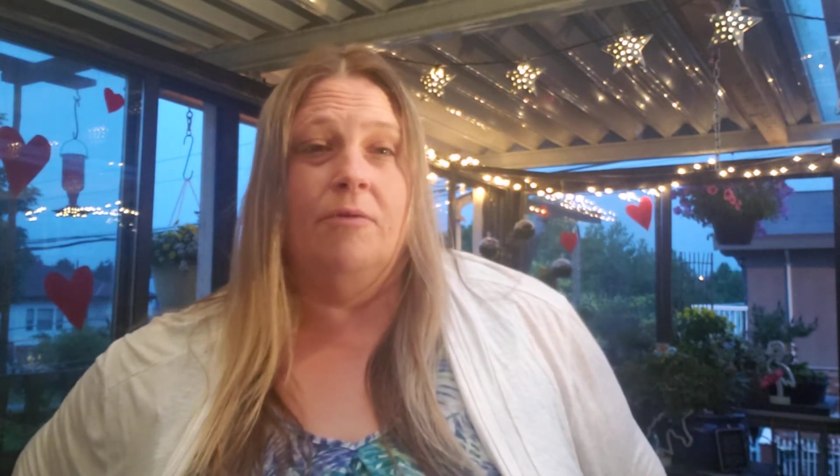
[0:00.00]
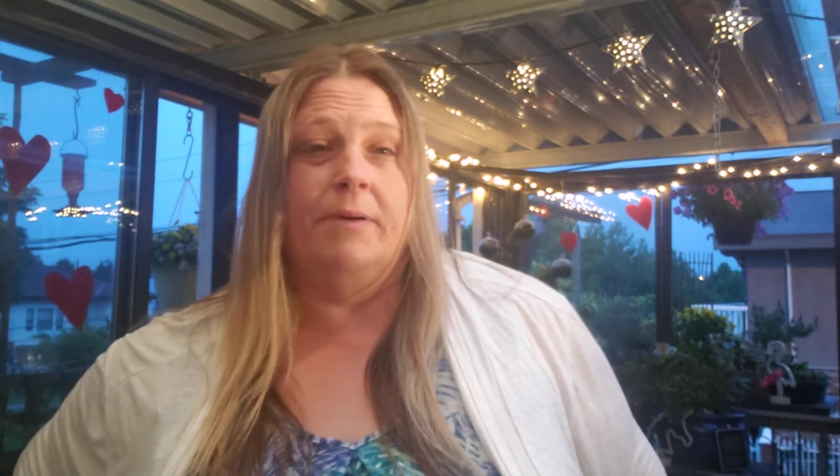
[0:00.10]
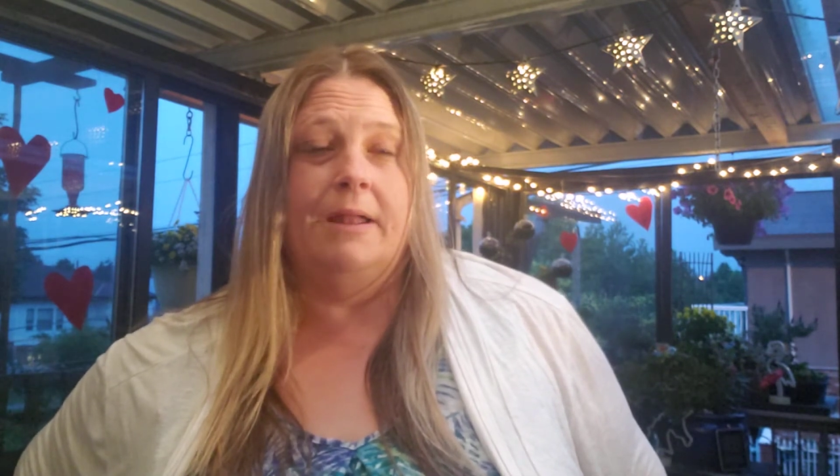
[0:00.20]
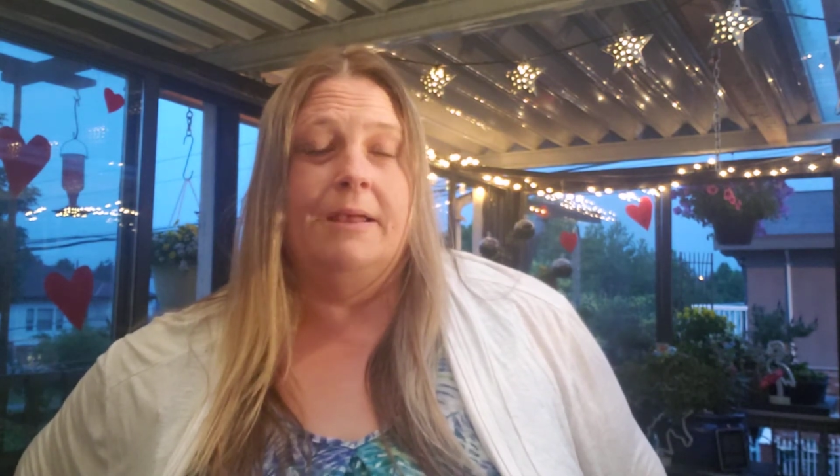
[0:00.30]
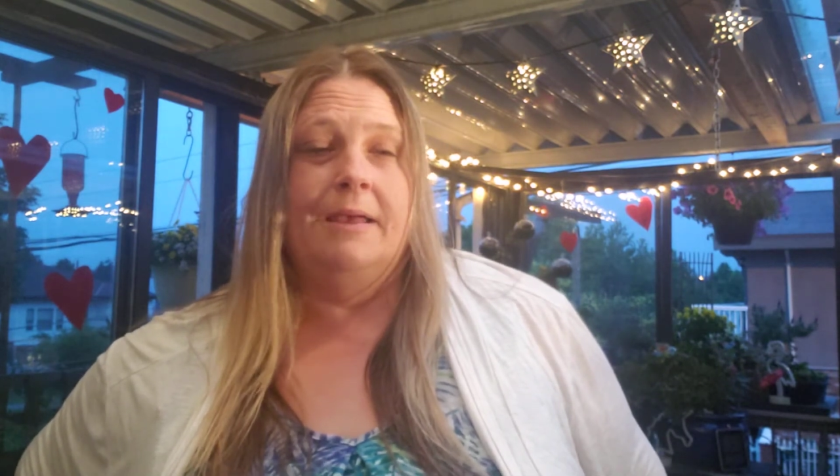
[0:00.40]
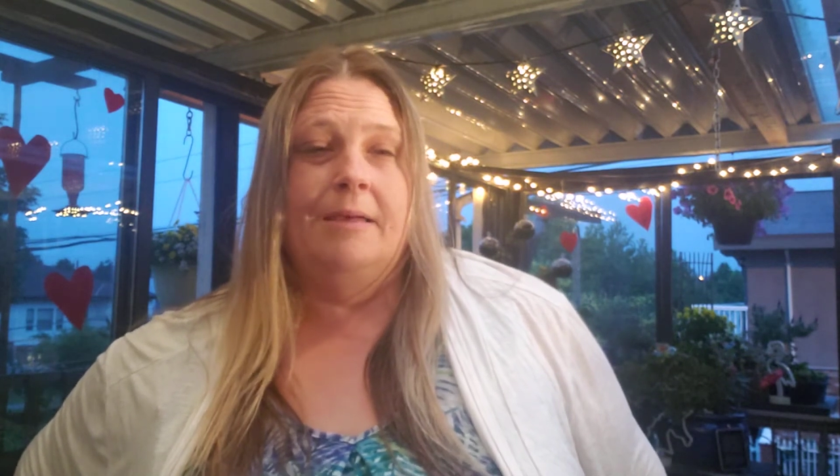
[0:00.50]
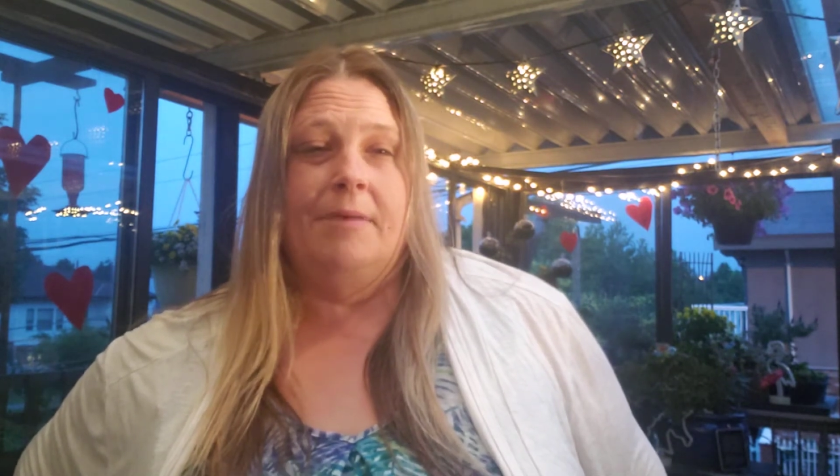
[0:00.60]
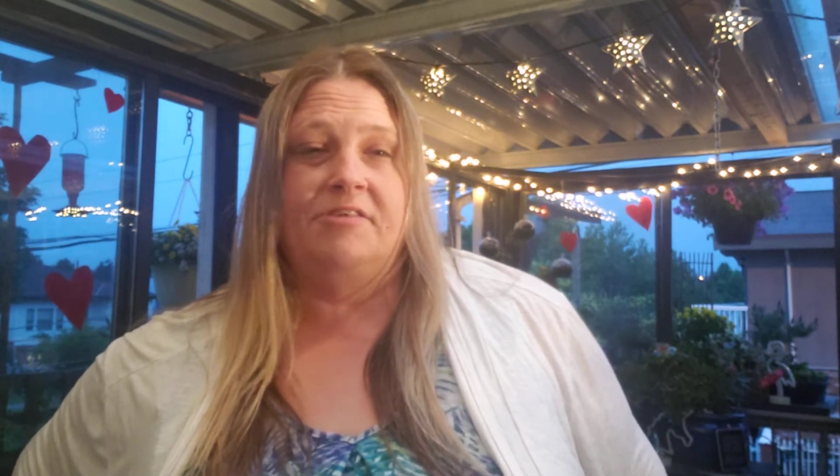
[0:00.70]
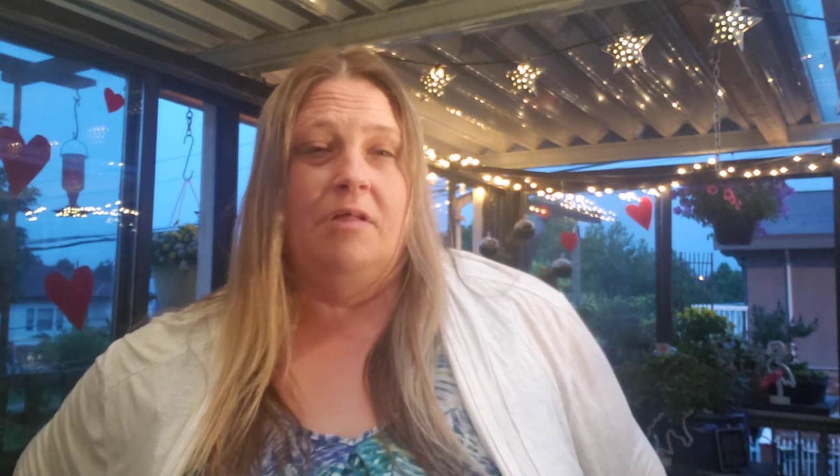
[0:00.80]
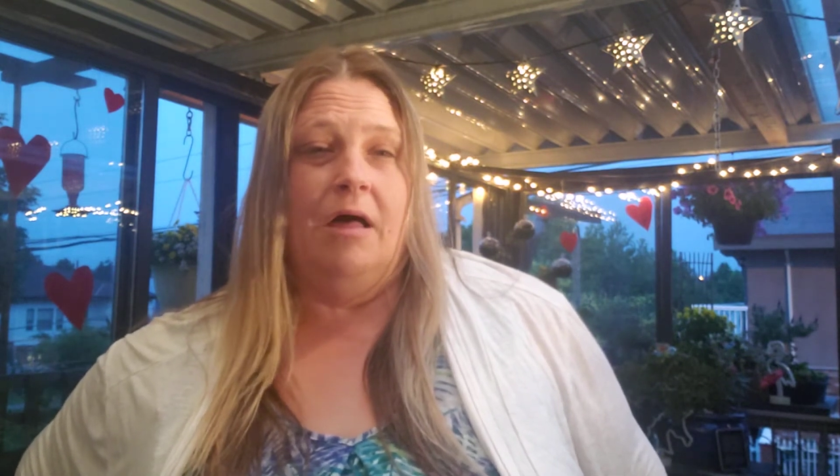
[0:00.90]
but
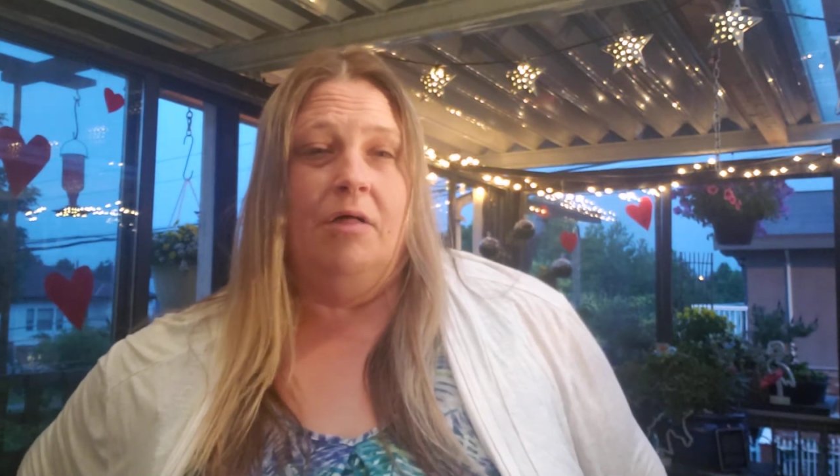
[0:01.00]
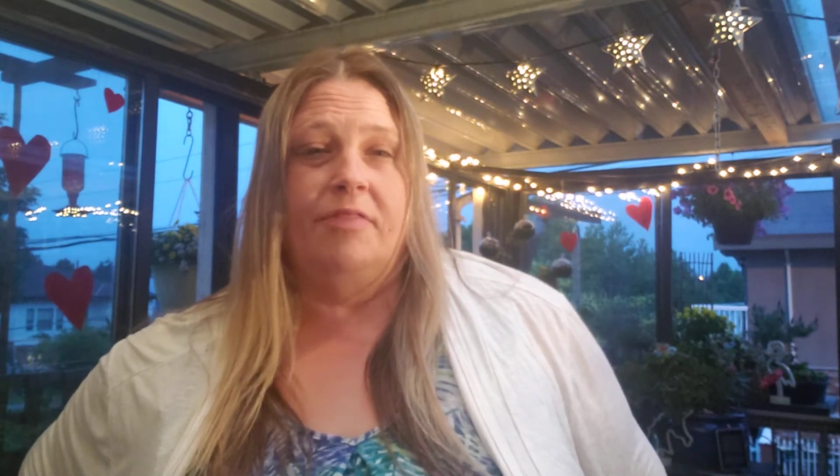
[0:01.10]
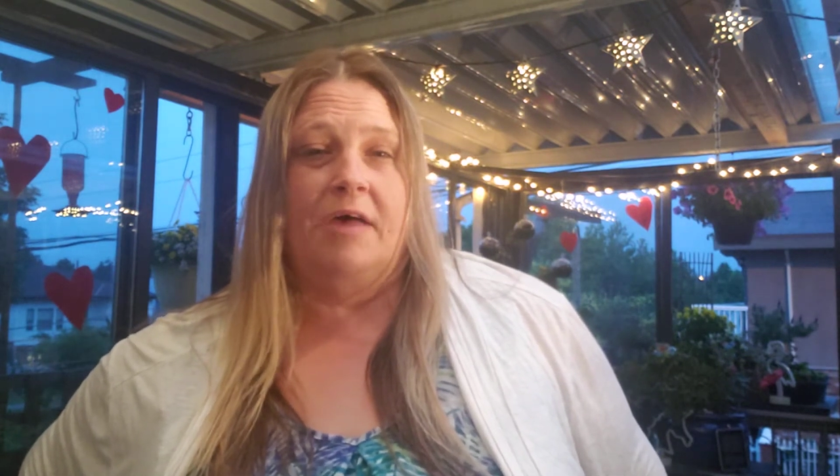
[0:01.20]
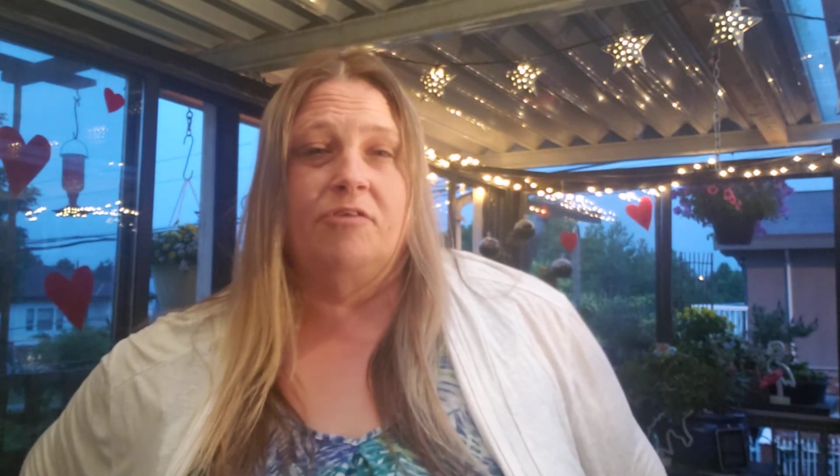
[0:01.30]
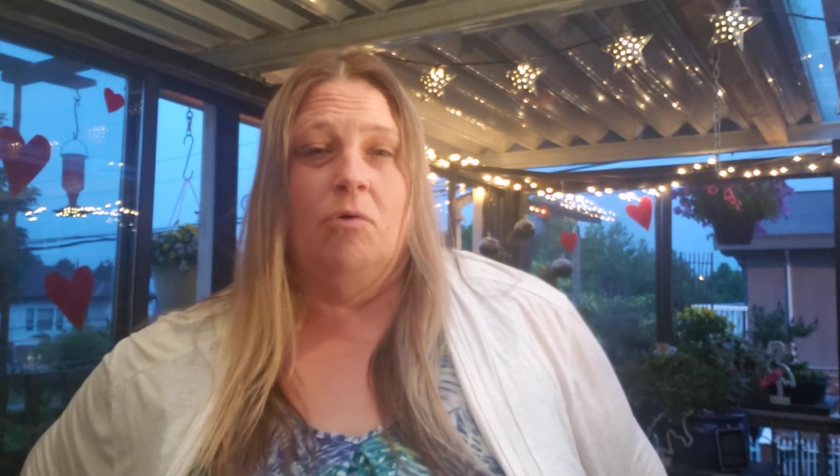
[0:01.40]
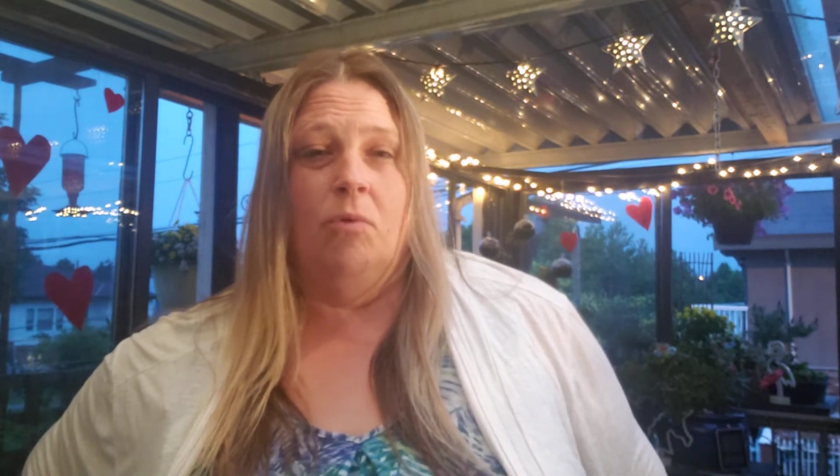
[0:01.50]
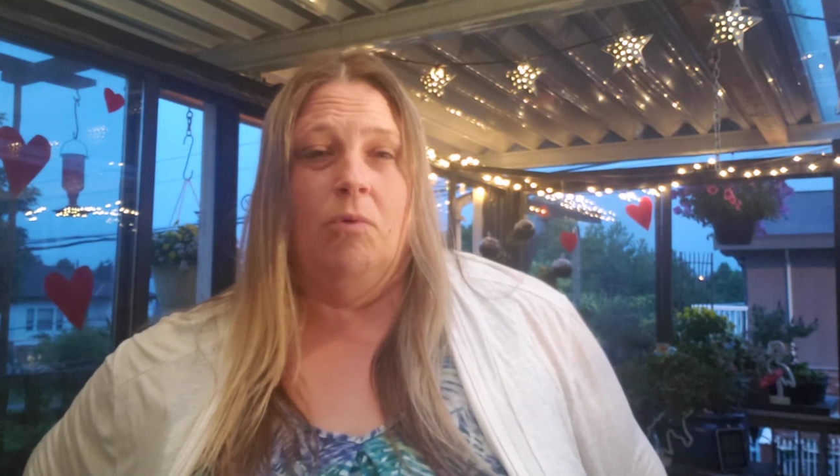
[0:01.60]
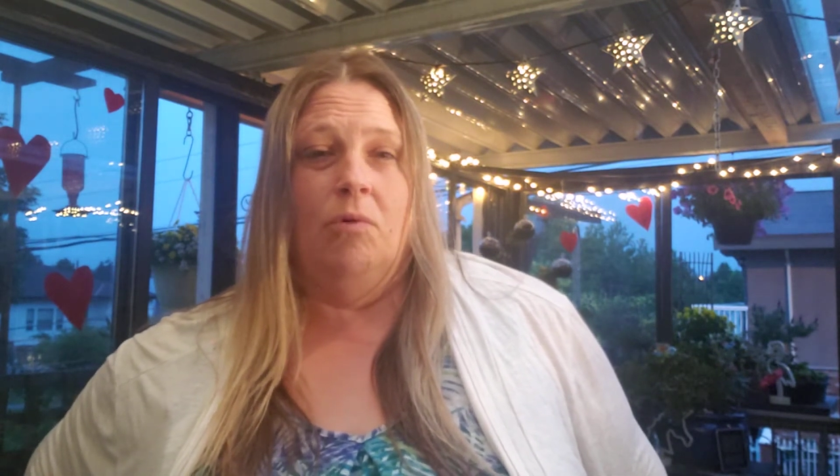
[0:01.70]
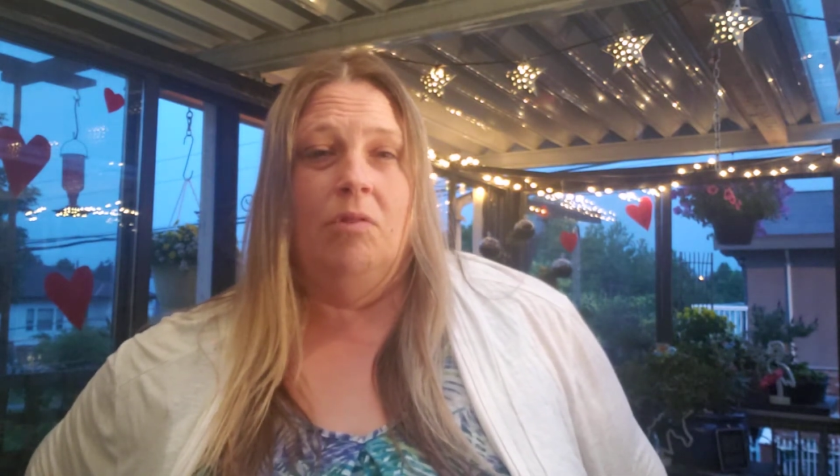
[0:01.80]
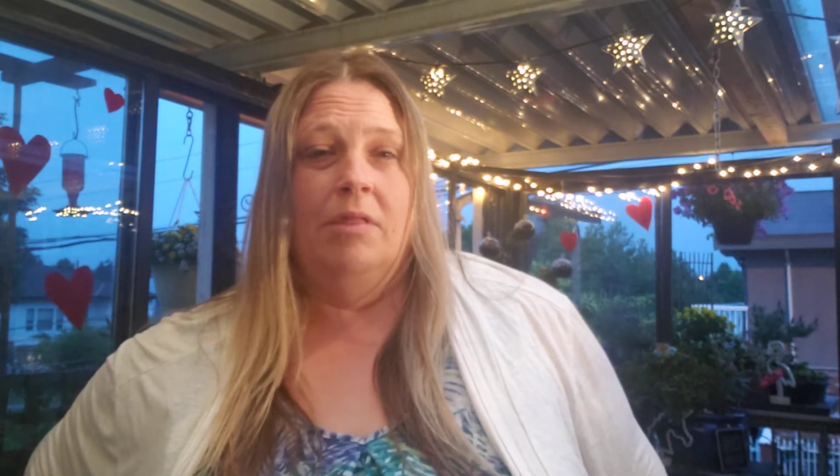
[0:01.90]
mental health as a
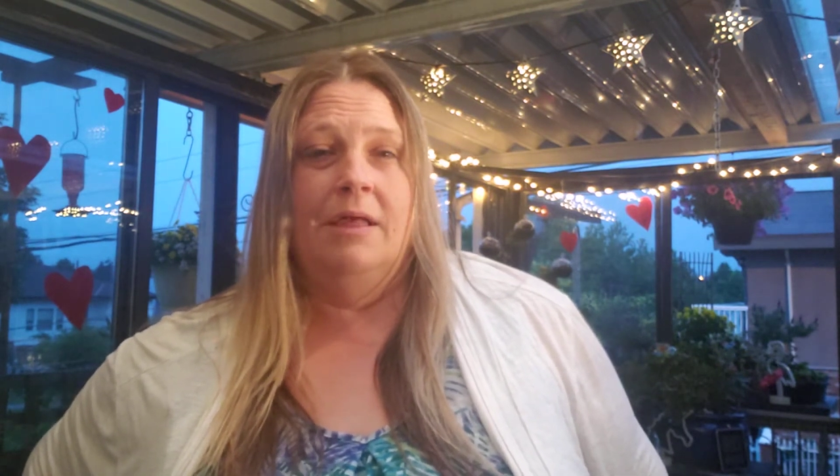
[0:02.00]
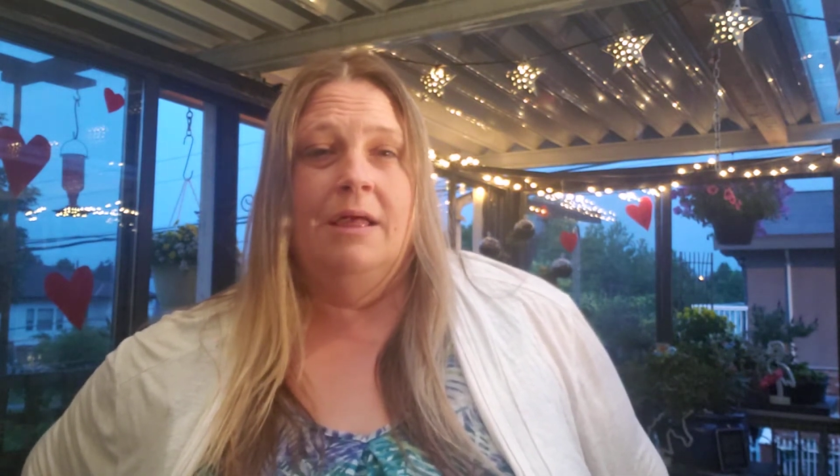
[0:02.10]
whole